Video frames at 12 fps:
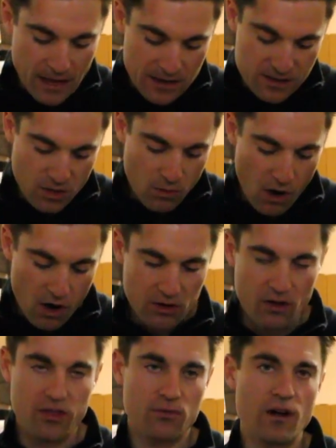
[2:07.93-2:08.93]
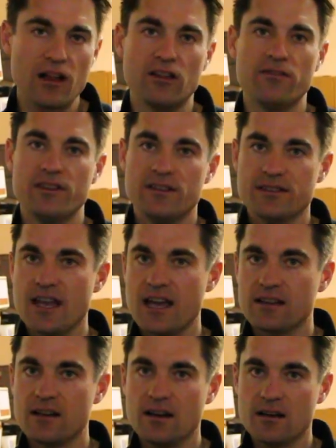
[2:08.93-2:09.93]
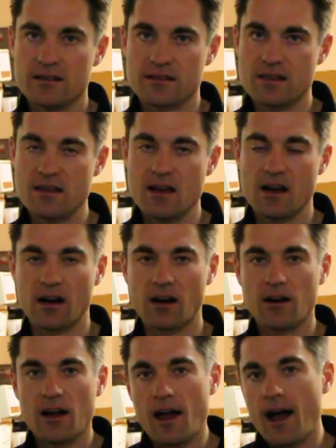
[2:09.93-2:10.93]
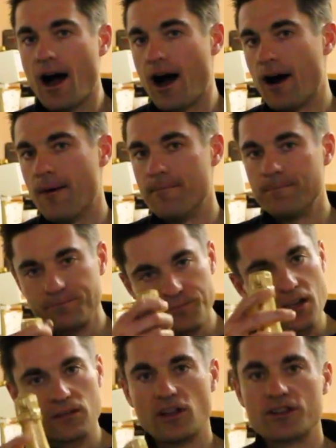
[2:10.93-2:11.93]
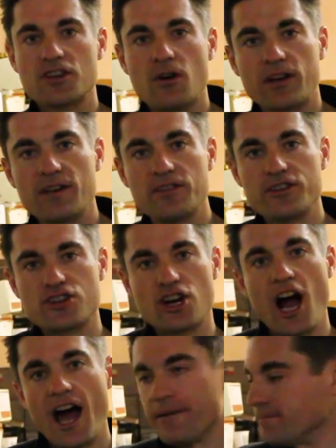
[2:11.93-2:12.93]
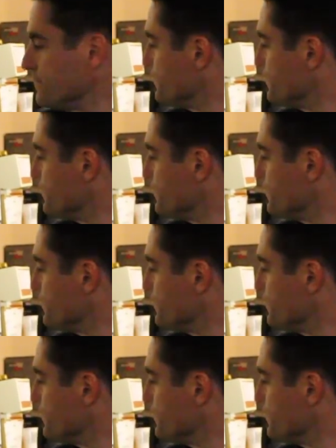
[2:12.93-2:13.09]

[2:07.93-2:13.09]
So all of the relevant data is there. Let's go and give it a try.